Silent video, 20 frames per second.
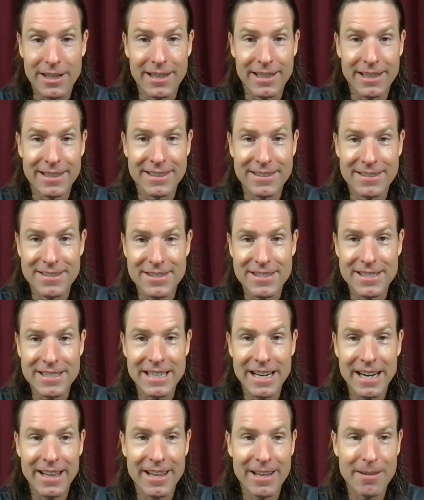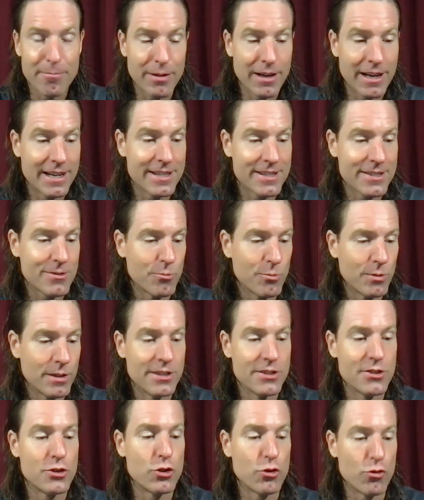and seeing anything past what
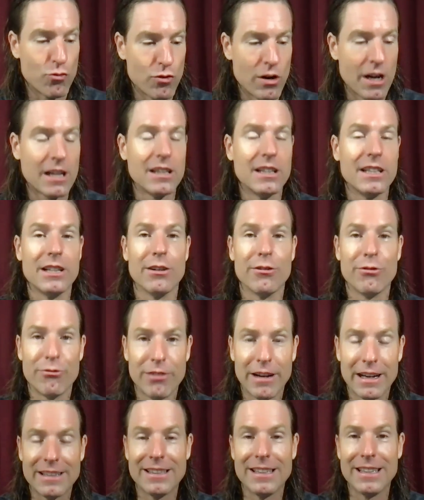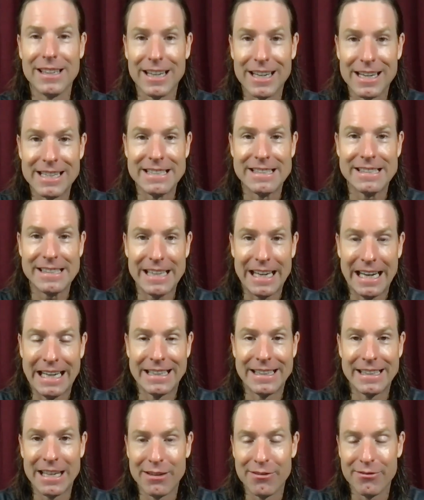is directly affecting us
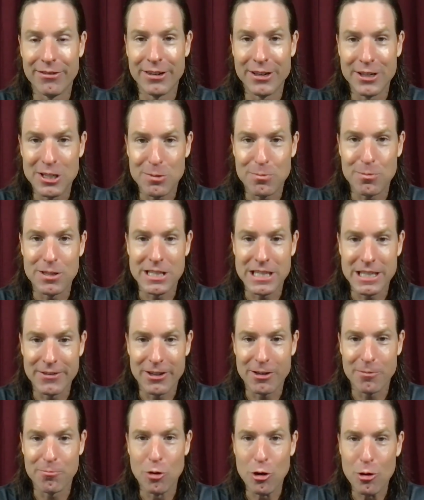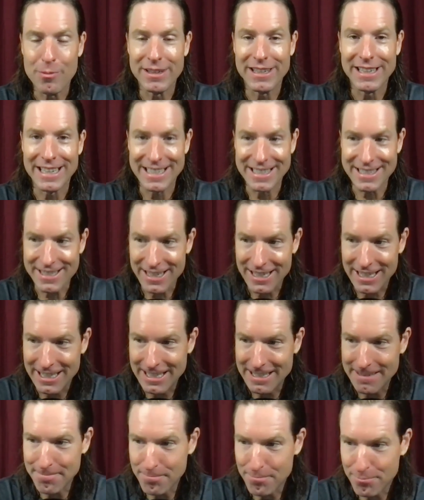at that very specific moment in
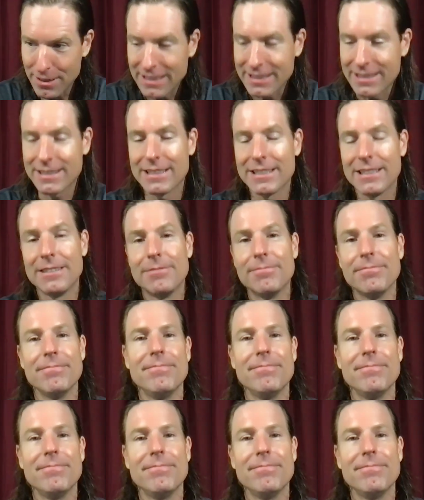time. But